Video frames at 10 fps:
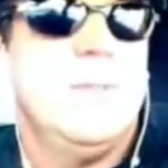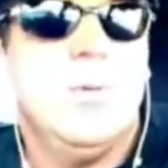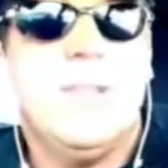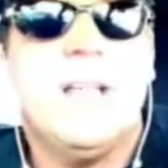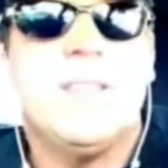
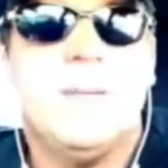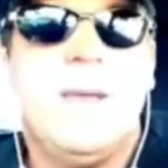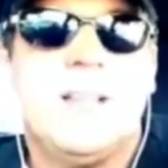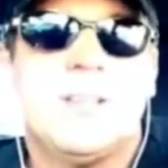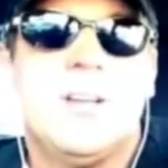but without the
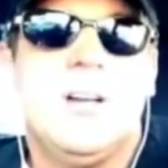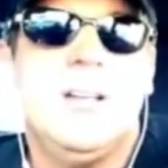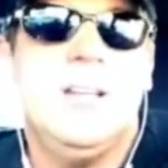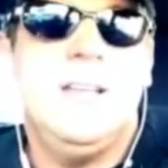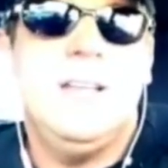mask
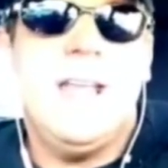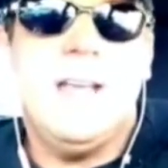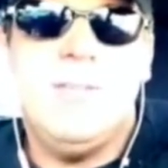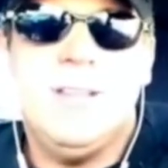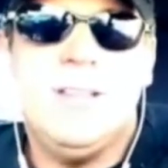on, and
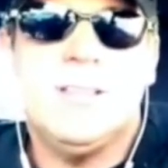having